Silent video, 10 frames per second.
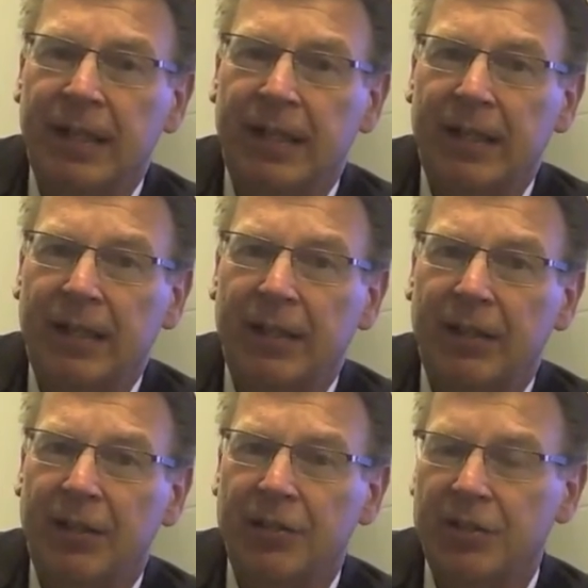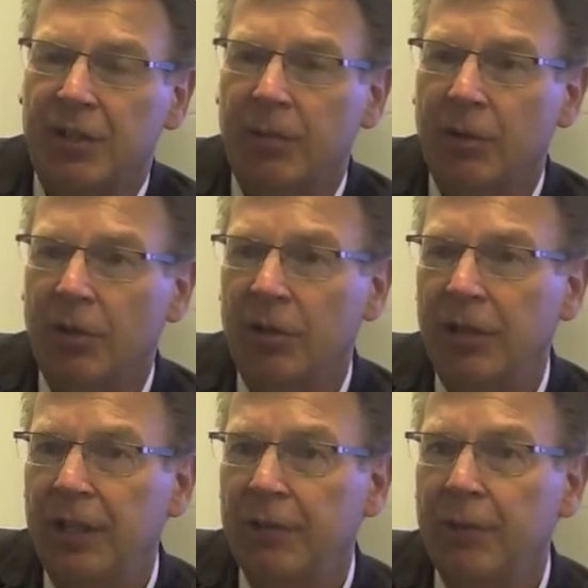uh, there's some
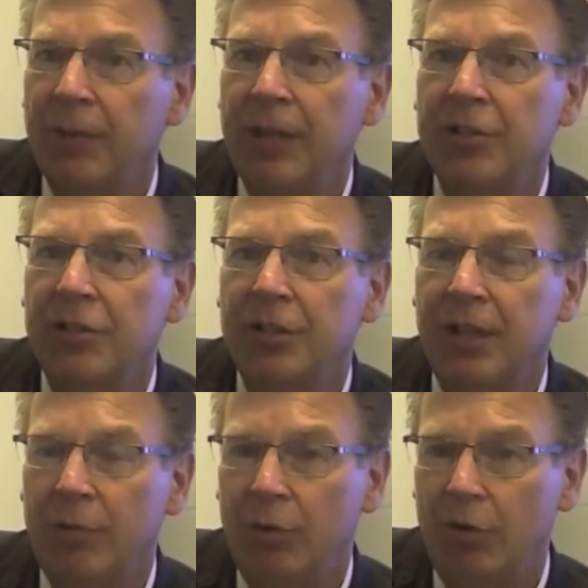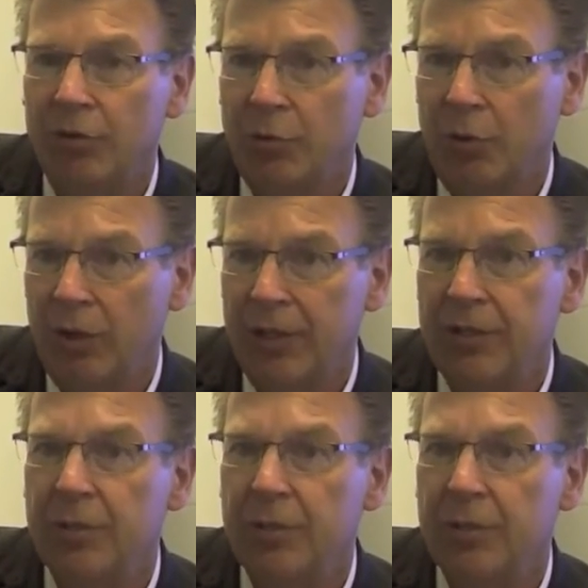early information that Rolls Royce,